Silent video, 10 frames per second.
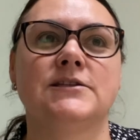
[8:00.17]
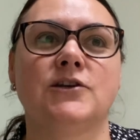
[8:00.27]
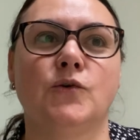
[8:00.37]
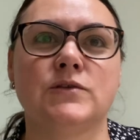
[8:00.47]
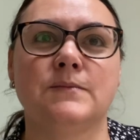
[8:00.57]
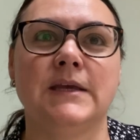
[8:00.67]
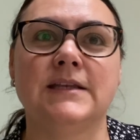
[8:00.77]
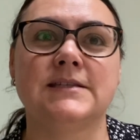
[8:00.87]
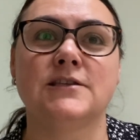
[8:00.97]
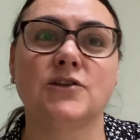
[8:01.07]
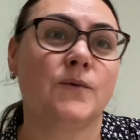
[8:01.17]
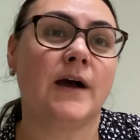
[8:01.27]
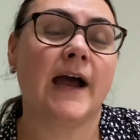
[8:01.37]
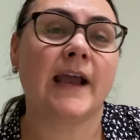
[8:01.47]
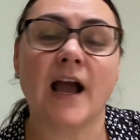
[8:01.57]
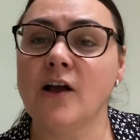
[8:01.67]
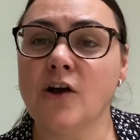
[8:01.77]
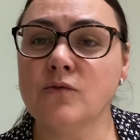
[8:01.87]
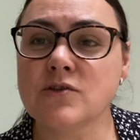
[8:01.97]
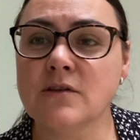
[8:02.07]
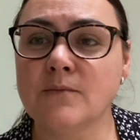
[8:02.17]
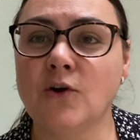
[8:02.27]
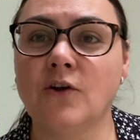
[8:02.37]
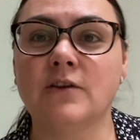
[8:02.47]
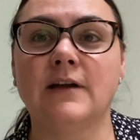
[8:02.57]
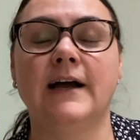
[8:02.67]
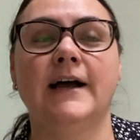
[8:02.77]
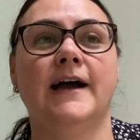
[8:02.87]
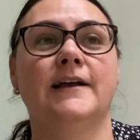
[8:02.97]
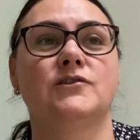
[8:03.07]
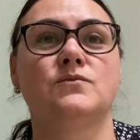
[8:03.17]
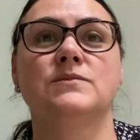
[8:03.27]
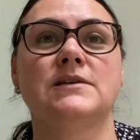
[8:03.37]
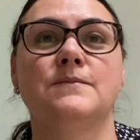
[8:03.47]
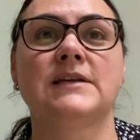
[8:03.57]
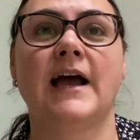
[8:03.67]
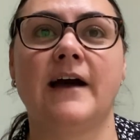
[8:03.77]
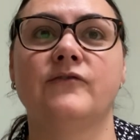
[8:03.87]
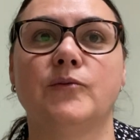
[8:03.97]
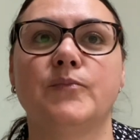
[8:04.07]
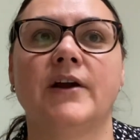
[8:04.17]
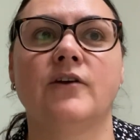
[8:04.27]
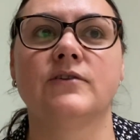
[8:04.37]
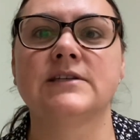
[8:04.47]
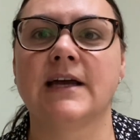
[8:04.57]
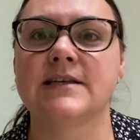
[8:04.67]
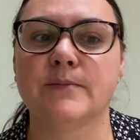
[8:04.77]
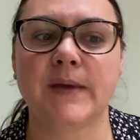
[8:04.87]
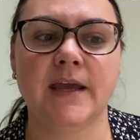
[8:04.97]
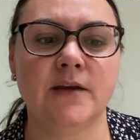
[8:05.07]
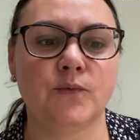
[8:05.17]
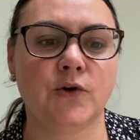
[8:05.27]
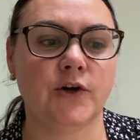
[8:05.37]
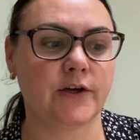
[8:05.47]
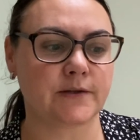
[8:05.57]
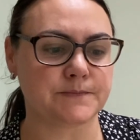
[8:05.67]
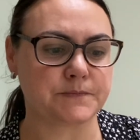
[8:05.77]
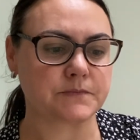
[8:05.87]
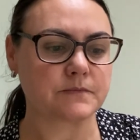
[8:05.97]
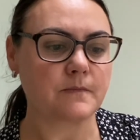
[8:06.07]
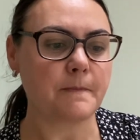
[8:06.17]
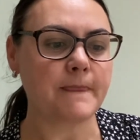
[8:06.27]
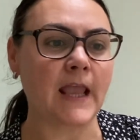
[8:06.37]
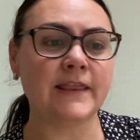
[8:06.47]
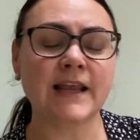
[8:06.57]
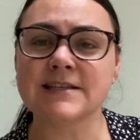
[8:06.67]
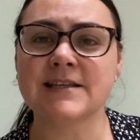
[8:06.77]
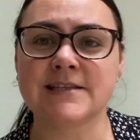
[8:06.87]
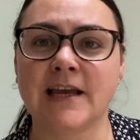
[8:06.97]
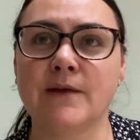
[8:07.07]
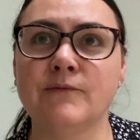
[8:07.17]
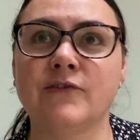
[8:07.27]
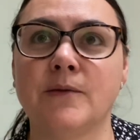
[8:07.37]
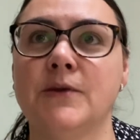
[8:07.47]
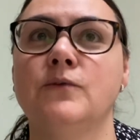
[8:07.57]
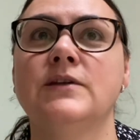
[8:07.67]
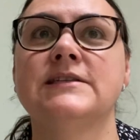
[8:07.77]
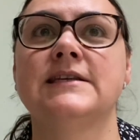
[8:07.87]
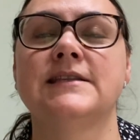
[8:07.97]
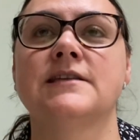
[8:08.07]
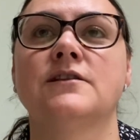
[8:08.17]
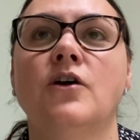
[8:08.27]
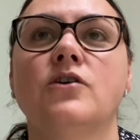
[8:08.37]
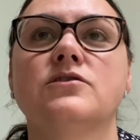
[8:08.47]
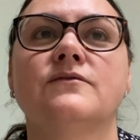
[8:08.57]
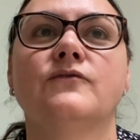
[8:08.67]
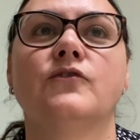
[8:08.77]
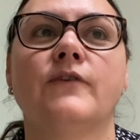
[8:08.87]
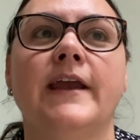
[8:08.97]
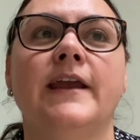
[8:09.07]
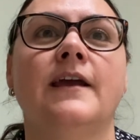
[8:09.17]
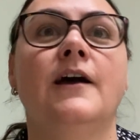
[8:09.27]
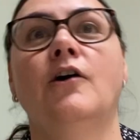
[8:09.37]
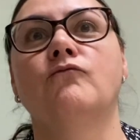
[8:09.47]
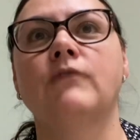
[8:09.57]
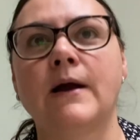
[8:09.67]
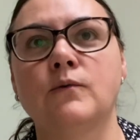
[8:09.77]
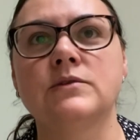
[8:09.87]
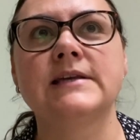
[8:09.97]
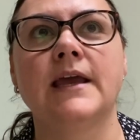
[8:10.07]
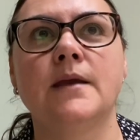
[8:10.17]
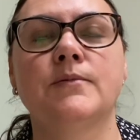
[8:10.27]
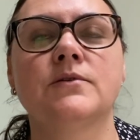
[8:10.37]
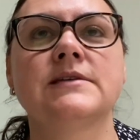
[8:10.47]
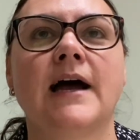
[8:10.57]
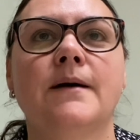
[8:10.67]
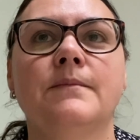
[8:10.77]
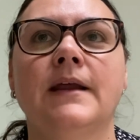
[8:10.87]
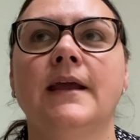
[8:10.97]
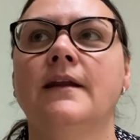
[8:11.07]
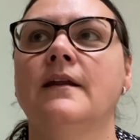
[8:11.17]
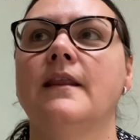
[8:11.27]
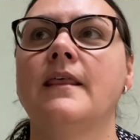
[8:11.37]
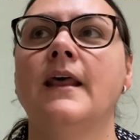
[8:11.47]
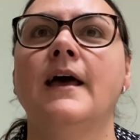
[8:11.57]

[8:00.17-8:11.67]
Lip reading: to go to meetings, so I can't go to them all. Sometimes I have to prioritize the paid work, and that's the same for communities. There's lots of great round tables happening,